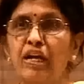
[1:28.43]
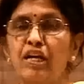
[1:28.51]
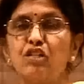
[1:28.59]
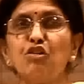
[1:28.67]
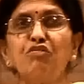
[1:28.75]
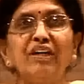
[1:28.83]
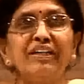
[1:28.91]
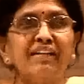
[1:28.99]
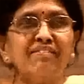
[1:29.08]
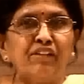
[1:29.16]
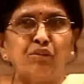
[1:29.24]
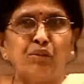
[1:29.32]
So what
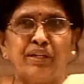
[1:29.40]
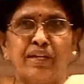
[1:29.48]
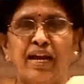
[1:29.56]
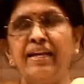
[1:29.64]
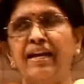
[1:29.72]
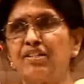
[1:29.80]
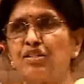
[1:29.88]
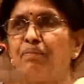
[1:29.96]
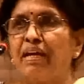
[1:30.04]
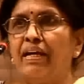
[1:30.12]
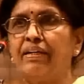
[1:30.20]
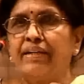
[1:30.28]
they were doing, I asked
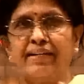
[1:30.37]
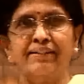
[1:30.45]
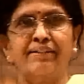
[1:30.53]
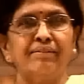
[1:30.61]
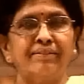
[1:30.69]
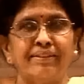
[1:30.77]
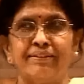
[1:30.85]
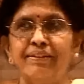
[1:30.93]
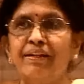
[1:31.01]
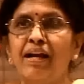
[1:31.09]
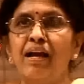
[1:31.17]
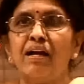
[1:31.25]
my
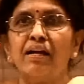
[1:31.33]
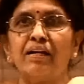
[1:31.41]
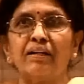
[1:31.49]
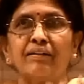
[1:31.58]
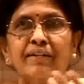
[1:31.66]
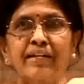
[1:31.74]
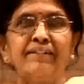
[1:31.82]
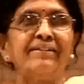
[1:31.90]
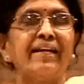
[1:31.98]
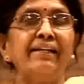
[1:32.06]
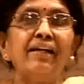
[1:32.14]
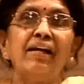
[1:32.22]

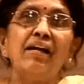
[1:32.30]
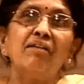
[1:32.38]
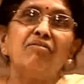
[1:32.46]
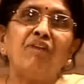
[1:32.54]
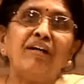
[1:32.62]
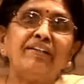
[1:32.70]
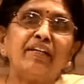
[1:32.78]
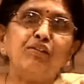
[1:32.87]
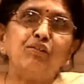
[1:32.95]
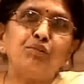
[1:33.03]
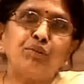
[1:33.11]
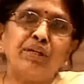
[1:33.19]
grandchild, what are
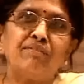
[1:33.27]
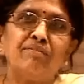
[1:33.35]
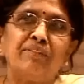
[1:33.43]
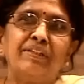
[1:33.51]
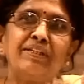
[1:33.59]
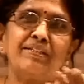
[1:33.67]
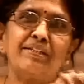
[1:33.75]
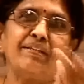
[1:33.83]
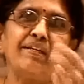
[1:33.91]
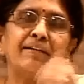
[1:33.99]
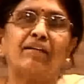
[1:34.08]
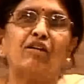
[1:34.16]
you doing with this
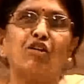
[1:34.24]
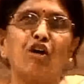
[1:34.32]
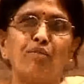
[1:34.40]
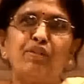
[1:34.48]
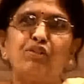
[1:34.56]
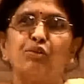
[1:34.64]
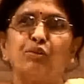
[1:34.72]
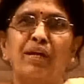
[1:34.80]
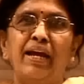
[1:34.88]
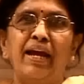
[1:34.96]
comic show?